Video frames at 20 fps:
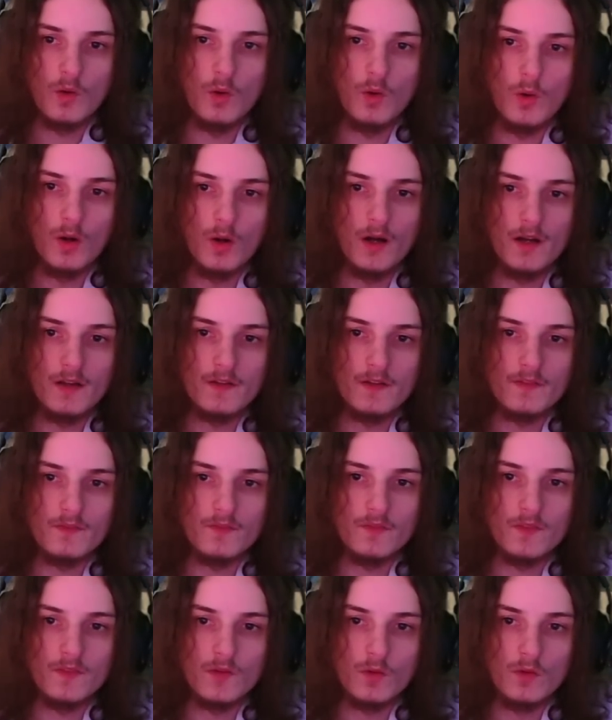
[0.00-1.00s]
or
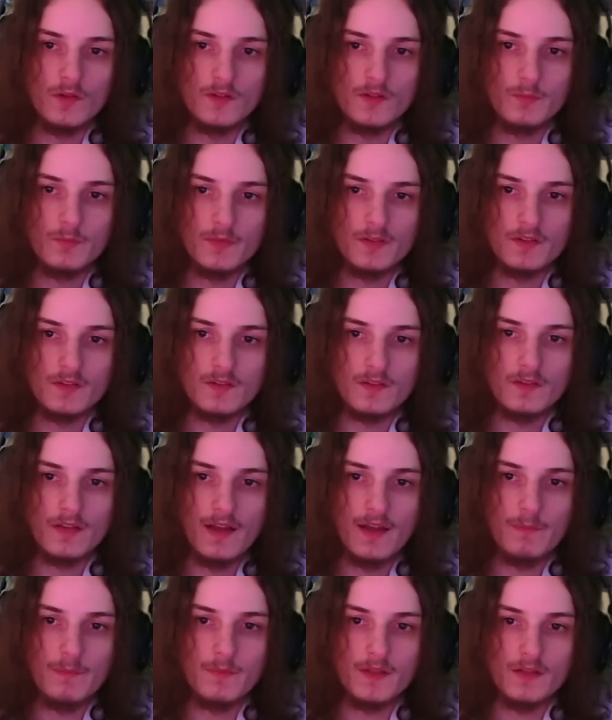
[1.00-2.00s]
the ultimate
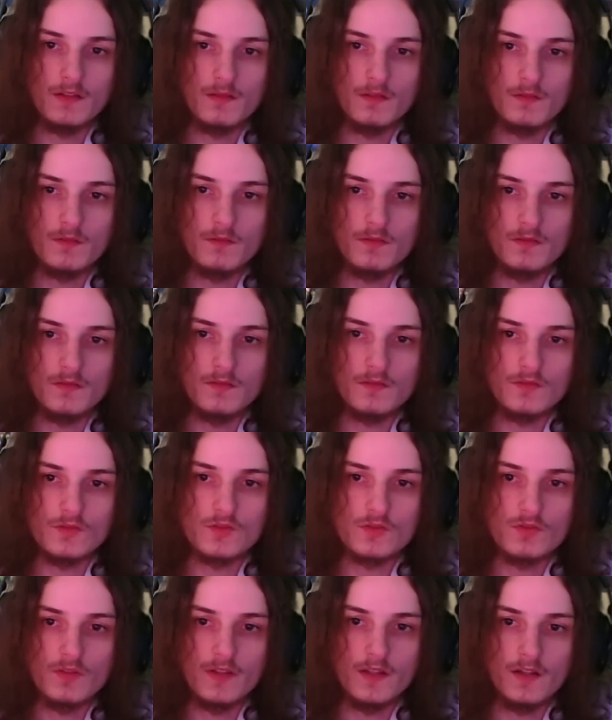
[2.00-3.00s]
timing
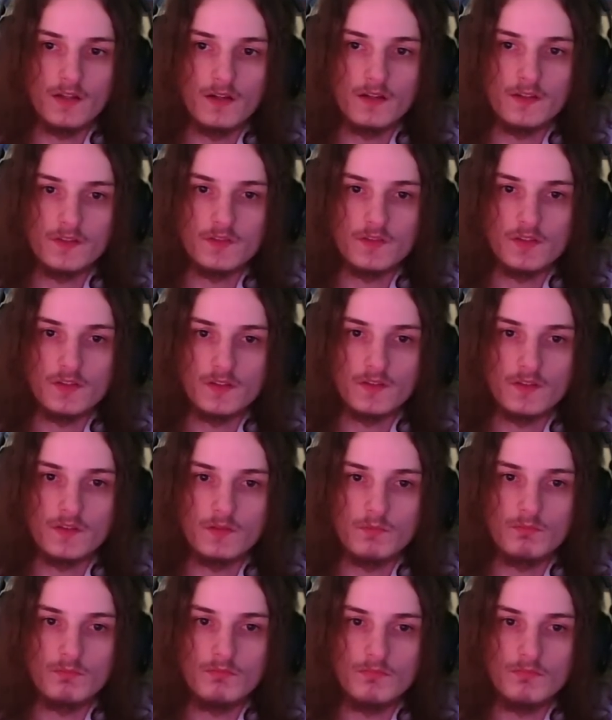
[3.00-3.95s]
trigger is just